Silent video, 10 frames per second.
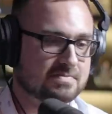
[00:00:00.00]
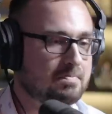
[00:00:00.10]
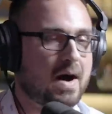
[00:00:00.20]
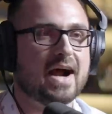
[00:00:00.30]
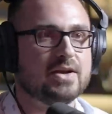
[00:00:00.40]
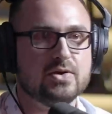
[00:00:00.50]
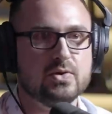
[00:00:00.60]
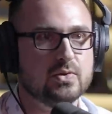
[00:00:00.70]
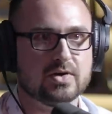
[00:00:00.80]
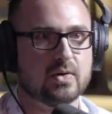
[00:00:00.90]
just
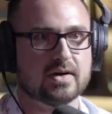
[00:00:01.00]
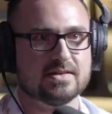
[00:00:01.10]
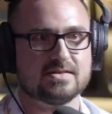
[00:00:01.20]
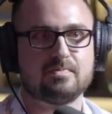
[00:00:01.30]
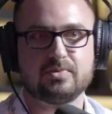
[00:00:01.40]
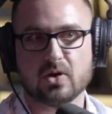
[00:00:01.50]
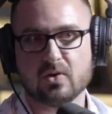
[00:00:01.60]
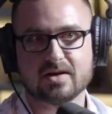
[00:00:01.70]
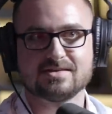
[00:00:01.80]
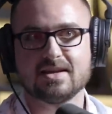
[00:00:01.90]
buying new tokens,
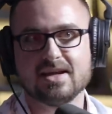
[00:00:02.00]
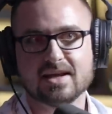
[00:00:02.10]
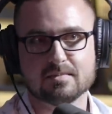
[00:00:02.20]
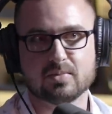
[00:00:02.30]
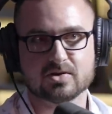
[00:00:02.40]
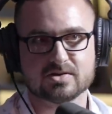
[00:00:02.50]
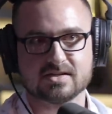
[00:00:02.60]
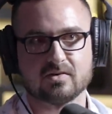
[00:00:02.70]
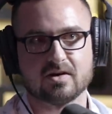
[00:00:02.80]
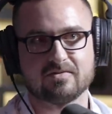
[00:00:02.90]
tokens that he can
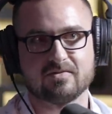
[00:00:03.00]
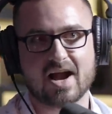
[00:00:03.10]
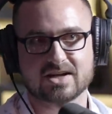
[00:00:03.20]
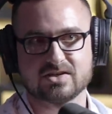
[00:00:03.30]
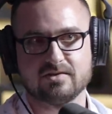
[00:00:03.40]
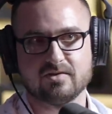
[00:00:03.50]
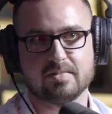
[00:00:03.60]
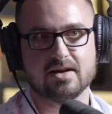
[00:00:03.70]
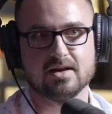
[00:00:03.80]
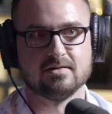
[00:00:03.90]
purchase for a fraction of a
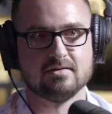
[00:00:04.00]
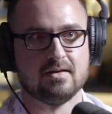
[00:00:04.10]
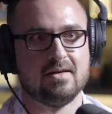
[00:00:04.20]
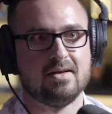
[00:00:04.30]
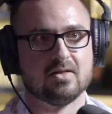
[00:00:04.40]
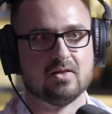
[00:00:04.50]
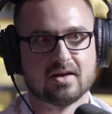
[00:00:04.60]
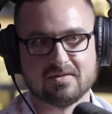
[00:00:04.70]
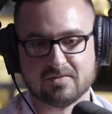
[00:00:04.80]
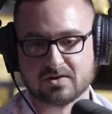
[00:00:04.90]
penny. Mm.
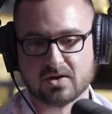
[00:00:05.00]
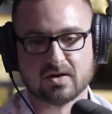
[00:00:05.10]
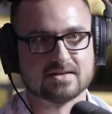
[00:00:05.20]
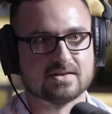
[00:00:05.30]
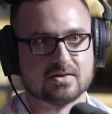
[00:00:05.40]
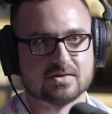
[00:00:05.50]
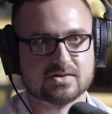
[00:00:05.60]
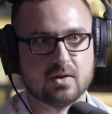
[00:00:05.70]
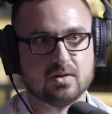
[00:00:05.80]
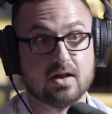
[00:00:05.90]
Looking for tokens that are
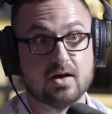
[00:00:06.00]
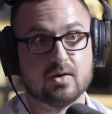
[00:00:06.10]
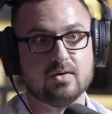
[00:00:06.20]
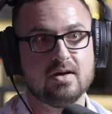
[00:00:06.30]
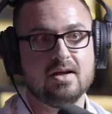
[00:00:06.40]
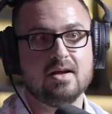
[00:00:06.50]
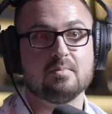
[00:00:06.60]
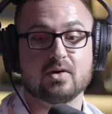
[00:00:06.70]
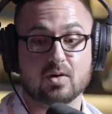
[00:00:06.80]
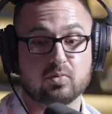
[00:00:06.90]
so low
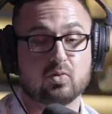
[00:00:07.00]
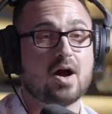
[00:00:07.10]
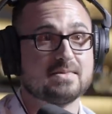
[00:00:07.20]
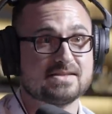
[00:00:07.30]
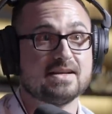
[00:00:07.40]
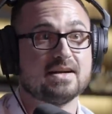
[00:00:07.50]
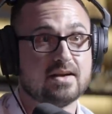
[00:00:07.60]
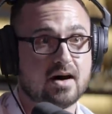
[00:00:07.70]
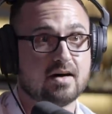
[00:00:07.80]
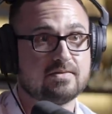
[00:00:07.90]
but are promising
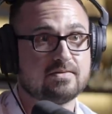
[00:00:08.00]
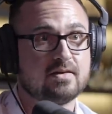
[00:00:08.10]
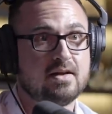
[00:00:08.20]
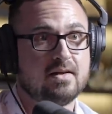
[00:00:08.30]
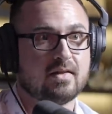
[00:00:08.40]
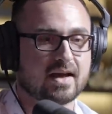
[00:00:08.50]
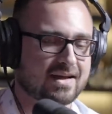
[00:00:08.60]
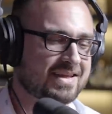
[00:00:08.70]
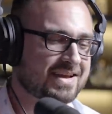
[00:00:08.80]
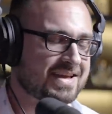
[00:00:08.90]
enough. Like,
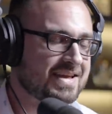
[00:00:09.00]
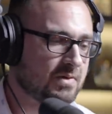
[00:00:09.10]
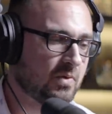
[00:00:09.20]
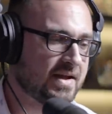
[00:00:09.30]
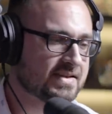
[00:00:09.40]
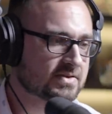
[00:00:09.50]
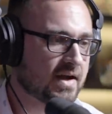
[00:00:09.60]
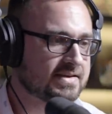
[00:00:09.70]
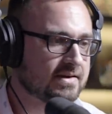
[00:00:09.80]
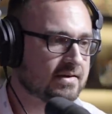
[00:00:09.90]
I think his
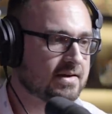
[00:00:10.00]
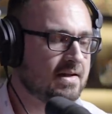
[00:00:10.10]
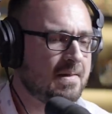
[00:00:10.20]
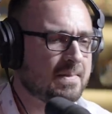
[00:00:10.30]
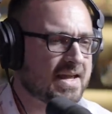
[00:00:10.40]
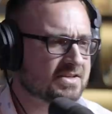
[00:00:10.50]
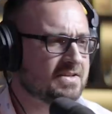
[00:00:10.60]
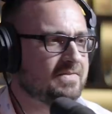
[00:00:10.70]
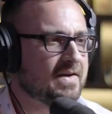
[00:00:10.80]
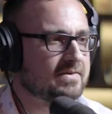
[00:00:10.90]
criteria, he
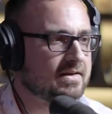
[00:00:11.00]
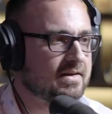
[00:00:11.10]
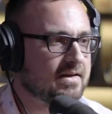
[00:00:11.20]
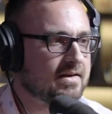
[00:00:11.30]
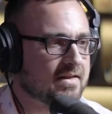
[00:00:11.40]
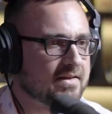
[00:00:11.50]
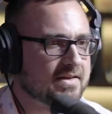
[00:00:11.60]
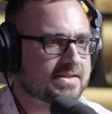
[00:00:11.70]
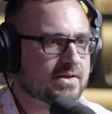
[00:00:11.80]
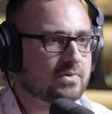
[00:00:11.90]
actually found a, a, a
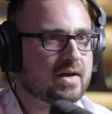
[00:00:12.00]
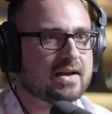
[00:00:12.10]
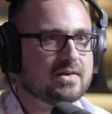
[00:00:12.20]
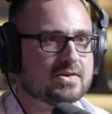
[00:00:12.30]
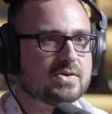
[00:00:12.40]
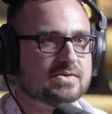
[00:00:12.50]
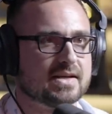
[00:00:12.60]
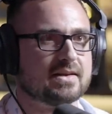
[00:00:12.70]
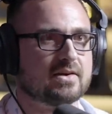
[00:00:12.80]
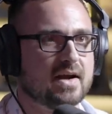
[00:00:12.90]
listing on Reddit that
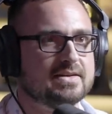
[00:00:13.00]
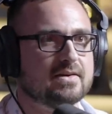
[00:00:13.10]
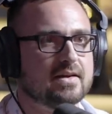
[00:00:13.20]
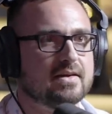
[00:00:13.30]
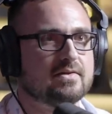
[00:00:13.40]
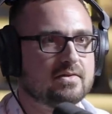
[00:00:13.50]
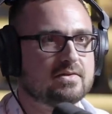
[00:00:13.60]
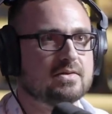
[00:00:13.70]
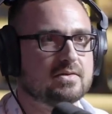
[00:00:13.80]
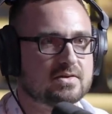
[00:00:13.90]
shows like the criteria
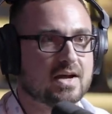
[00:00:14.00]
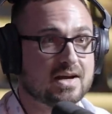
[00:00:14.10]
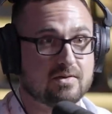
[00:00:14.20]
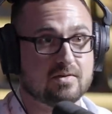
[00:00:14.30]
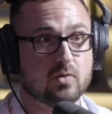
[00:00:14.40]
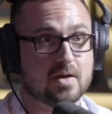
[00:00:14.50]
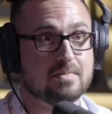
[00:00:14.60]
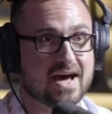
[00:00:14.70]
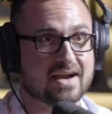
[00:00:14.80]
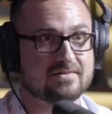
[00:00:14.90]
to kind of
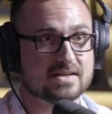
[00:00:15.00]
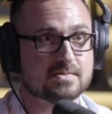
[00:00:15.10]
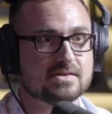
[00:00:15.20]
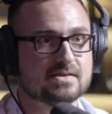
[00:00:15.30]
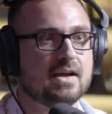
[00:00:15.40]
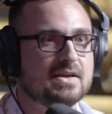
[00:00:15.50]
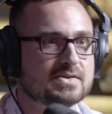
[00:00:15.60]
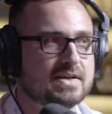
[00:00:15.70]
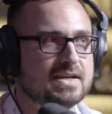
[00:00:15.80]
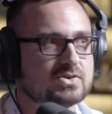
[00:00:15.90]
avoid bad investments.
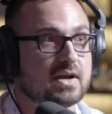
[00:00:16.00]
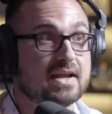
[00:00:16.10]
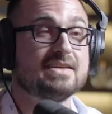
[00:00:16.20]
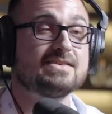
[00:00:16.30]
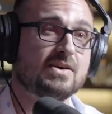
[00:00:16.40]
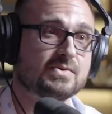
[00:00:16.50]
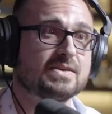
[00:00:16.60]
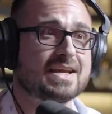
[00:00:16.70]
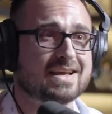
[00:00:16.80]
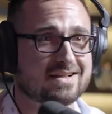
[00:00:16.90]
Mm-hmm. So he's, and he's
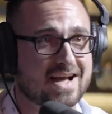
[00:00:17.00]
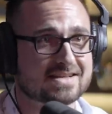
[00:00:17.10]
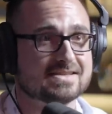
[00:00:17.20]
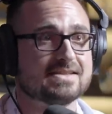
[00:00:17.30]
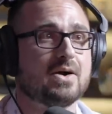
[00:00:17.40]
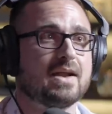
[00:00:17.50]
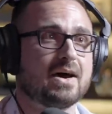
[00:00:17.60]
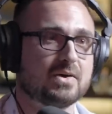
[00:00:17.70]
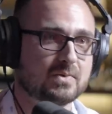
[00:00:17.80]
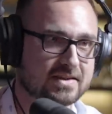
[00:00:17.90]
also taking classes now on
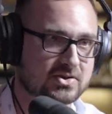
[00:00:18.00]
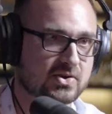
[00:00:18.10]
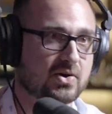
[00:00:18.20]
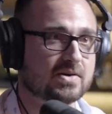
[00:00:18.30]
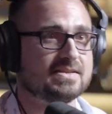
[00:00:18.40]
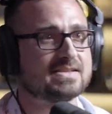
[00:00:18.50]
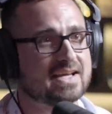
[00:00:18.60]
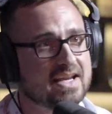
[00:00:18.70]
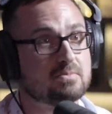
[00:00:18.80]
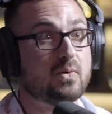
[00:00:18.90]
how to read the charts.
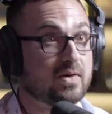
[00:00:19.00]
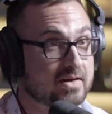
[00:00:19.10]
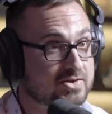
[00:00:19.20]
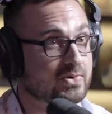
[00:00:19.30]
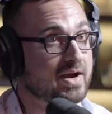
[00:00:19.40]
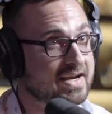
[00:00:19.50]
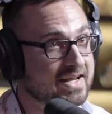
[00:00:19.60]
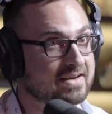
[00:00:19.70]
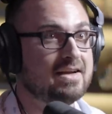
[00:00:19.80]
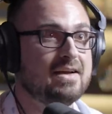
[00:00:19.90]
He's getting more into
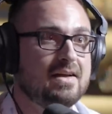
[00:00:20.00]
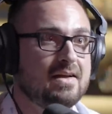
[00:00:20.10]
trading,